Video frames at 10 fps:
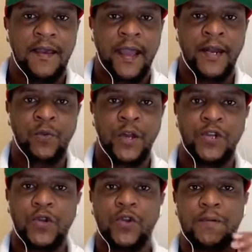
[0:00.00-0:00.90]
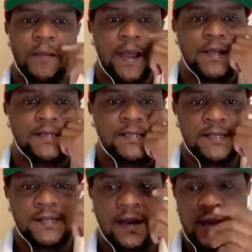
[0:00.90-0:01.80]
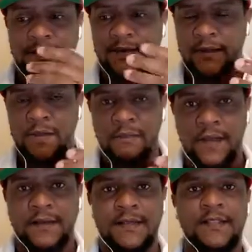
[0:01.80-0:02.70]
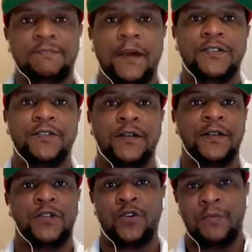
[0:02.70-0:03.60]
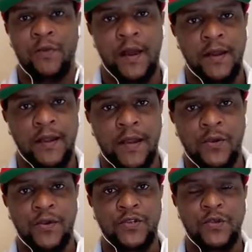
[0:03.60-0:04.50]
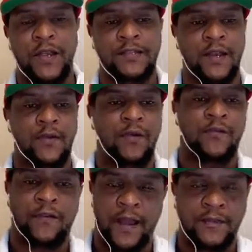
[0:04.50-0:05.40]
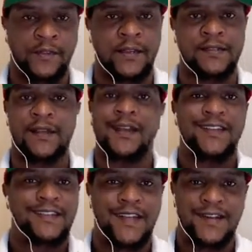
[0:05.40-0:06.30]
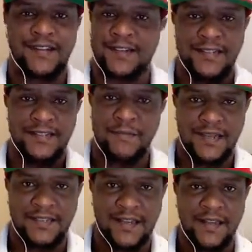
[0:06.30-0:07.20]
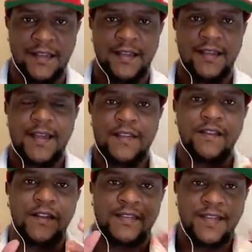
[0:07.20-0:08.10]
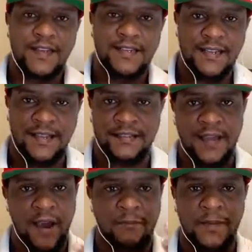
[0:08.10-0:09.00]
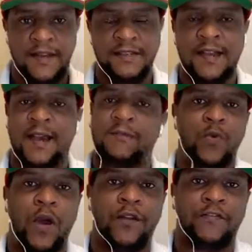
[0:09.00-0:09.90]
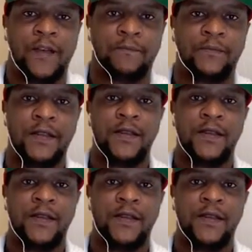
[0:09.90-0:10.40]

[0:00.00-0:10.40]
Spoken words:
And when you look back, since the last time you met this person, it could be 1 year ago, 2 years ago, 5 years, 10 years, it doesn't matter. Even 30 years, our parents are one of them.